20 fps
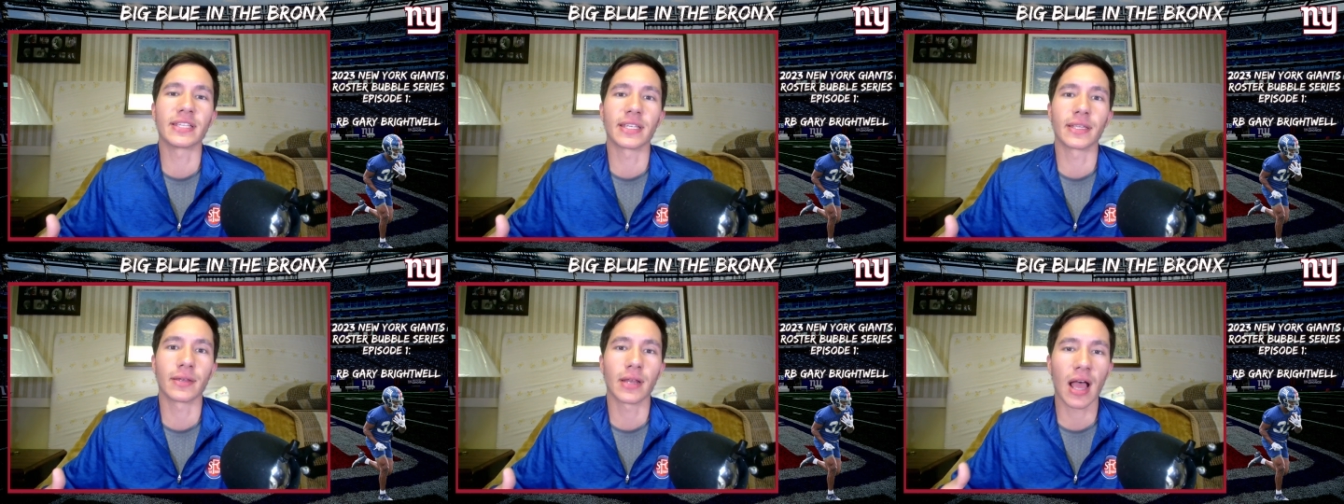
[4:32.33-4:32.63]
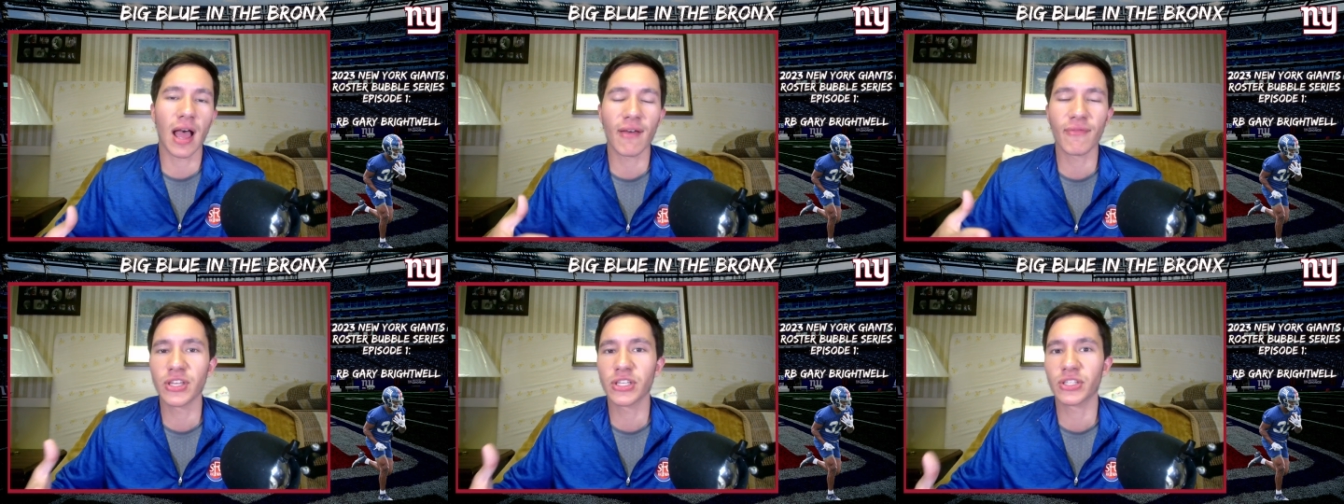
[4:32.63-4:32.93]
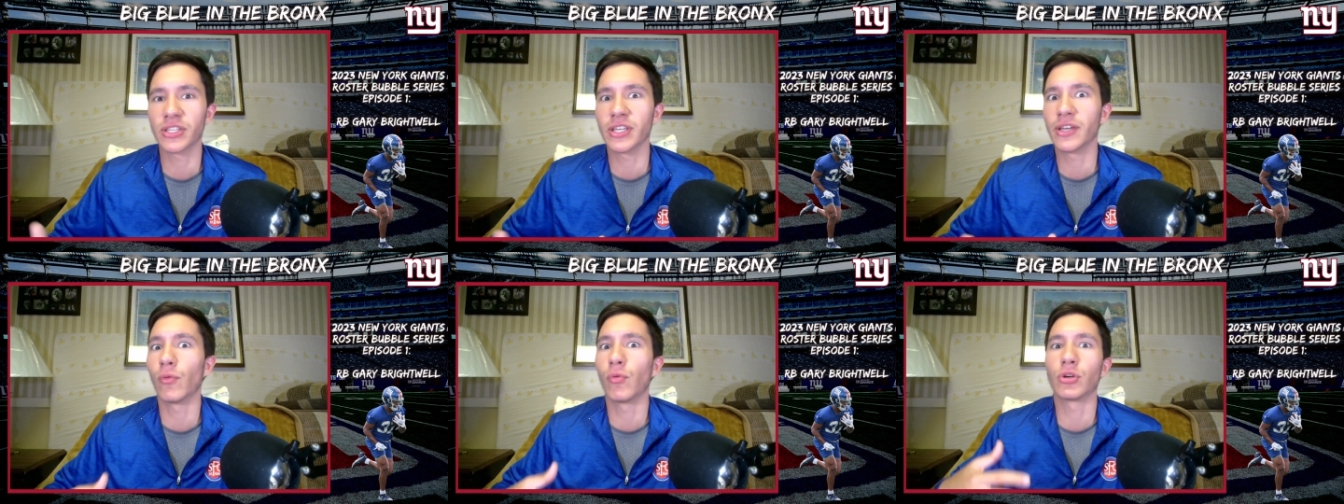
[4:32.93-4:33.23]
And
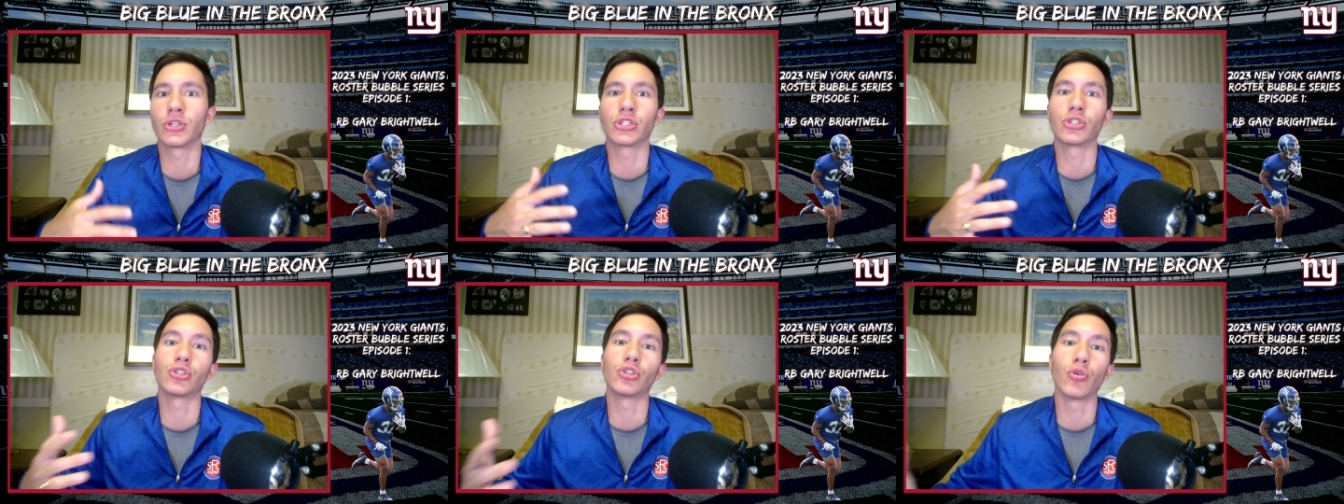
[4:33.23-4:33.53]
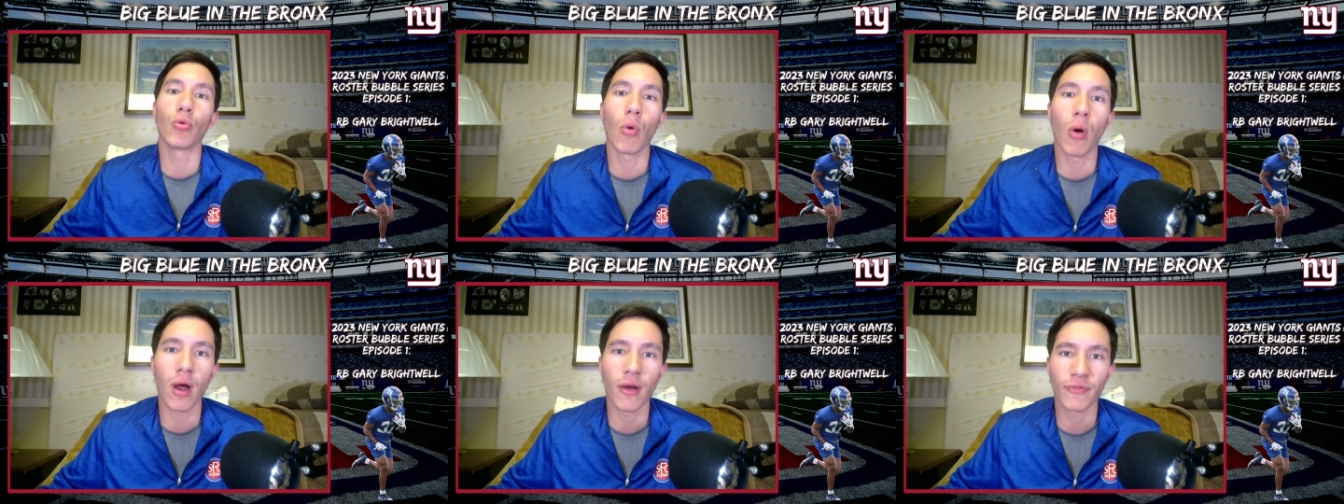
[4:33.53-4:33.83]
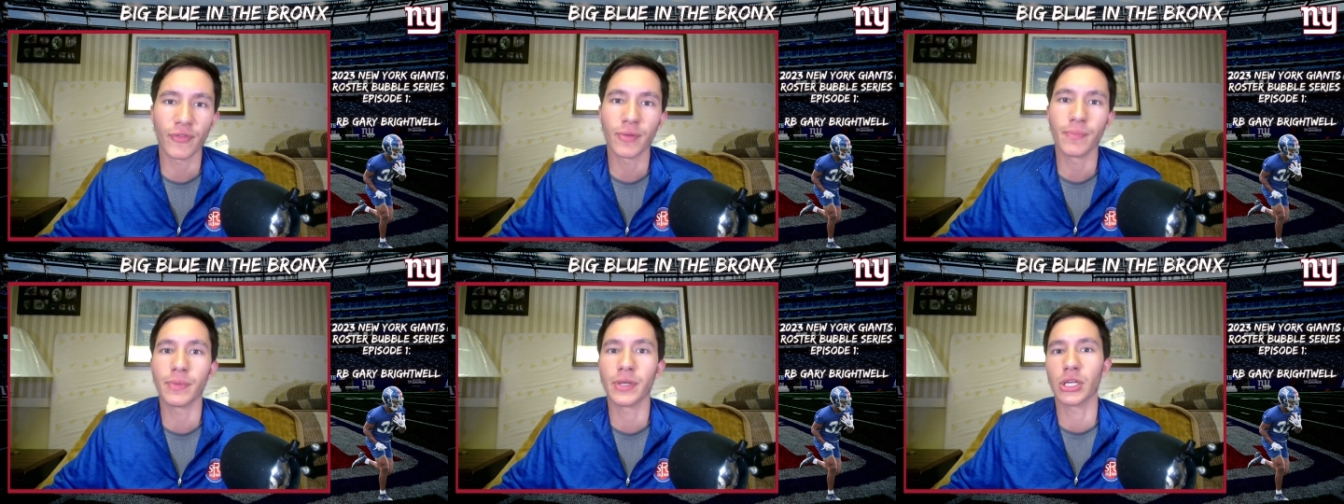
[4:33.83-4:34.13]
obviously it wasn't too
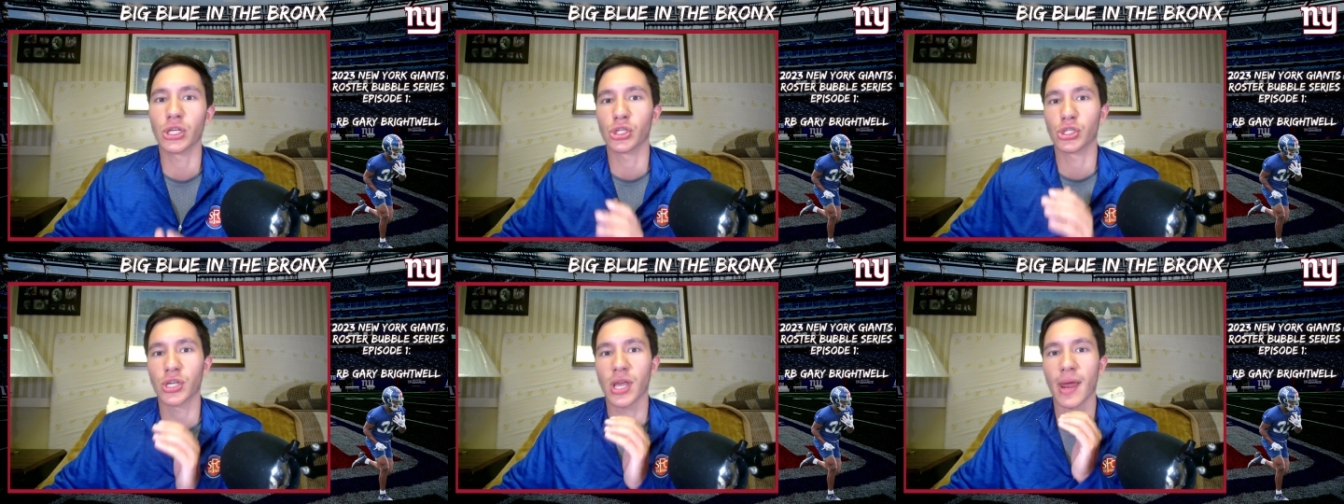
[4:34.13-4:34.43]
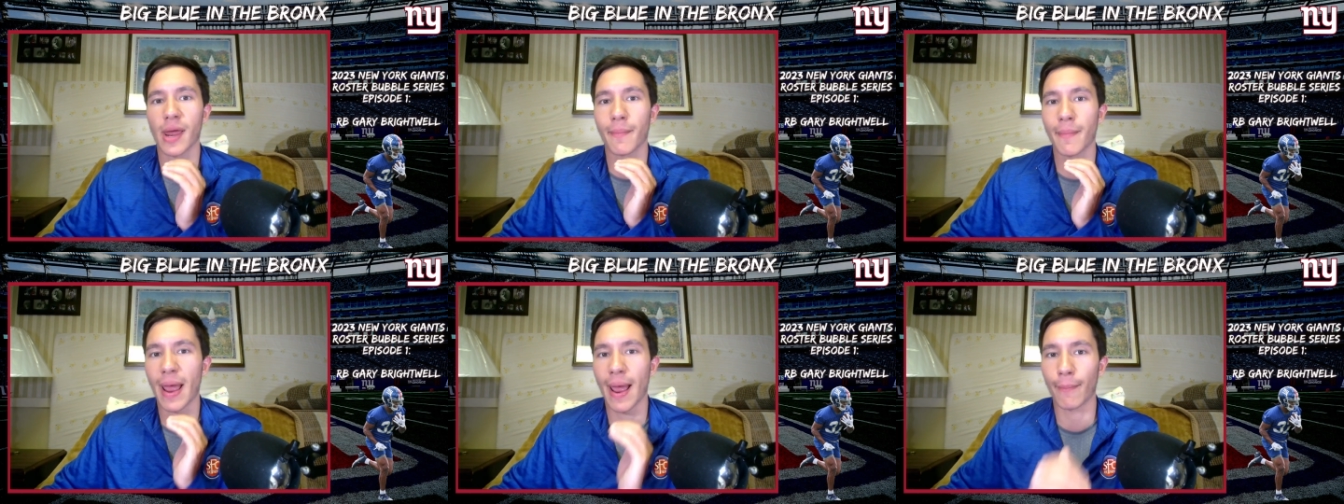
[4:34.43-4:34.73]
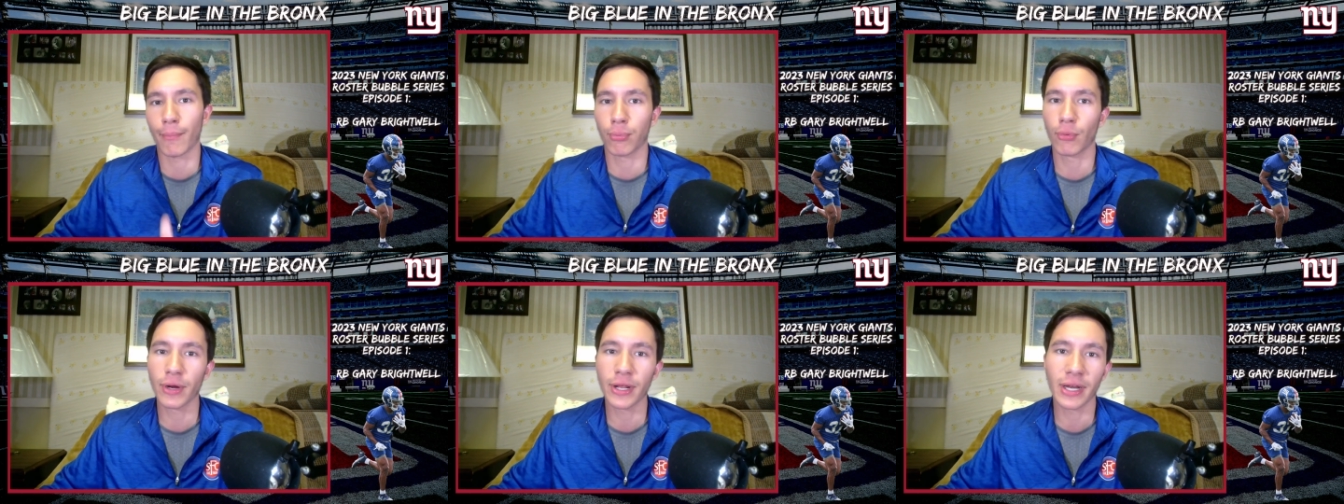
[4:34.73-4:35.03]
often because you had
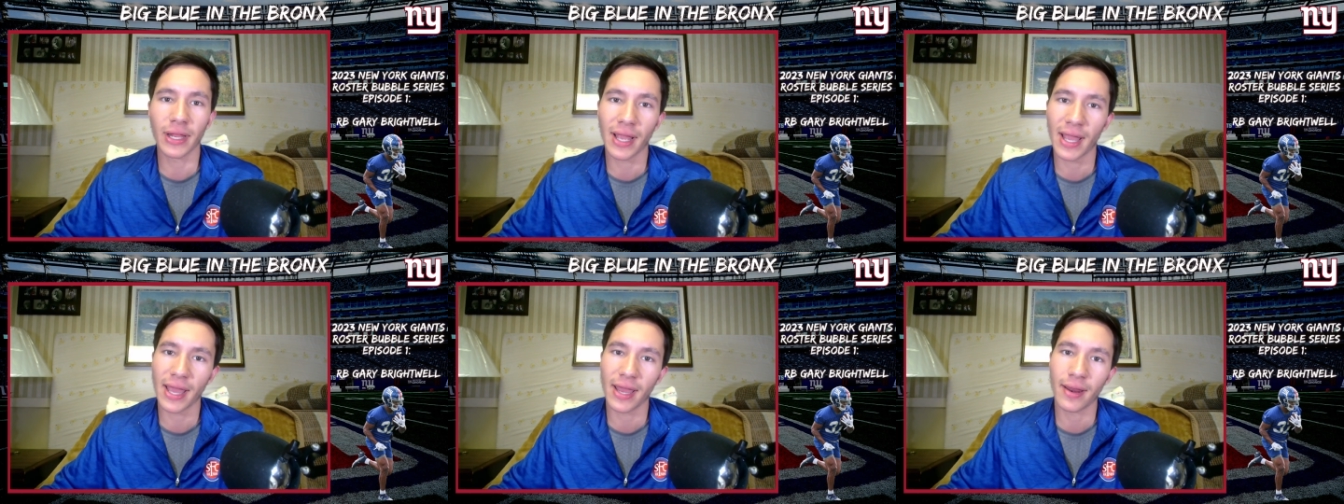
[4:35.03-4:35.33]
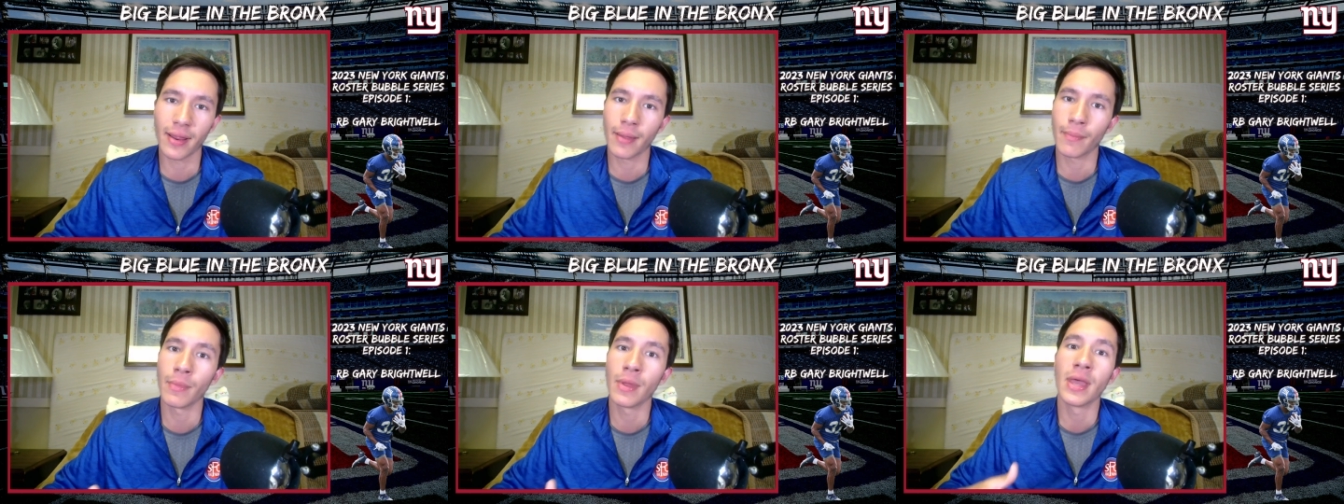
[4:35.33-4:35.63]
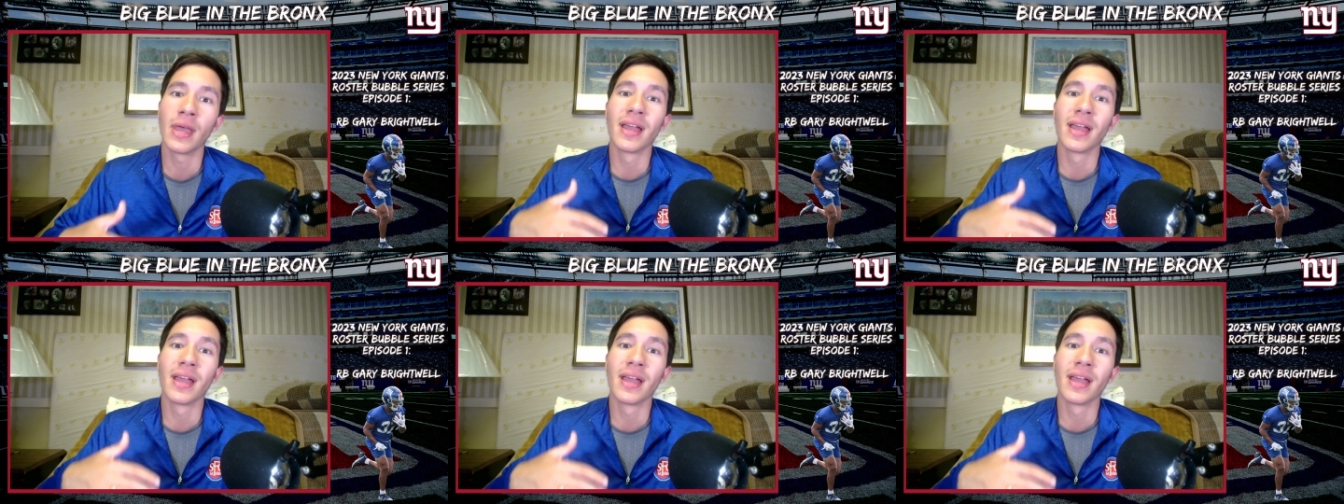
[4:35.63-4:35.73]
Matt Breida ahead of him.